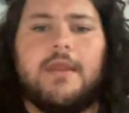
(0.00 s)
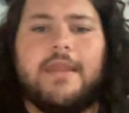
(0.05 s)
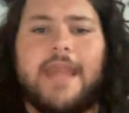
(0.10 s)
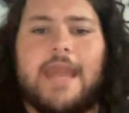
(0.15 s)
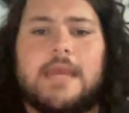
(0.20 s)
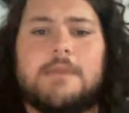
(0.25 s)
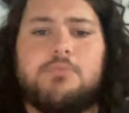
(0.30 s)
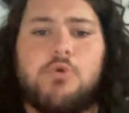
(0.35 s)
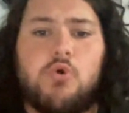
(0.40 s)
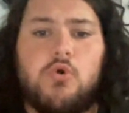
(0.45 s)

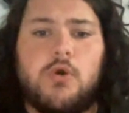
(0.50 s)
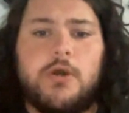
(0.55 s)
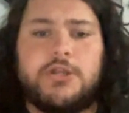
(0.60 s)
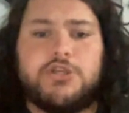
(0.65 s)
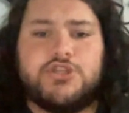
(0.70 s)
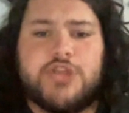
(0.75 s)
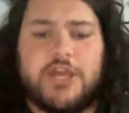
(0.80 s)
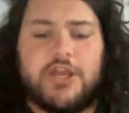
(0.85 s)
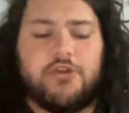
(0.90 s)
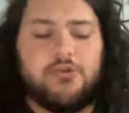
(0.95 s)
Gabe Hoy,
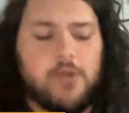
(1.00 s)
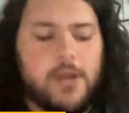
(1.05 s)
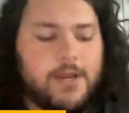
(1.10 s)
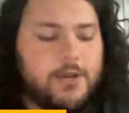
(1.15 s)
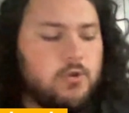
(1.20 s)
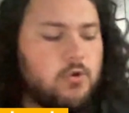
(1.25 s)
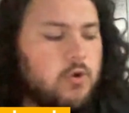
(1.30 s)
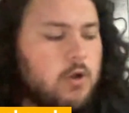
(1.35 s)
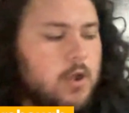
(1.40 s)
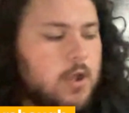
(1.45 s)
Jay
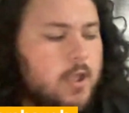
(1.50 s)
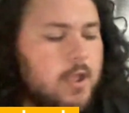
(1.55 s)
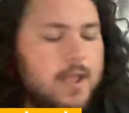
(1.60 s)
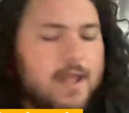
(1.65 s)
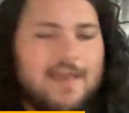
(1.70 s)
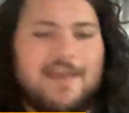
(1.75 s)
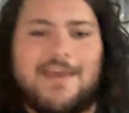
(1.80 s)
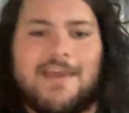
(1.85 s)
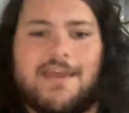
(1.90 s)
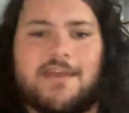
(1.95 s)
Cradle,
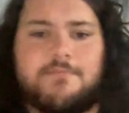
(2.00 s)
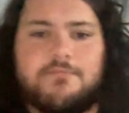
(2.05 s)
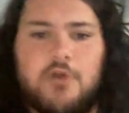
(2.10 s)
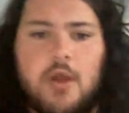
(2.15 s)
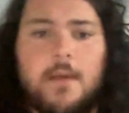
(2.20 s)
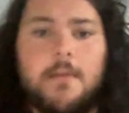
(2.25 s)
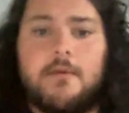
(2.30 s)
and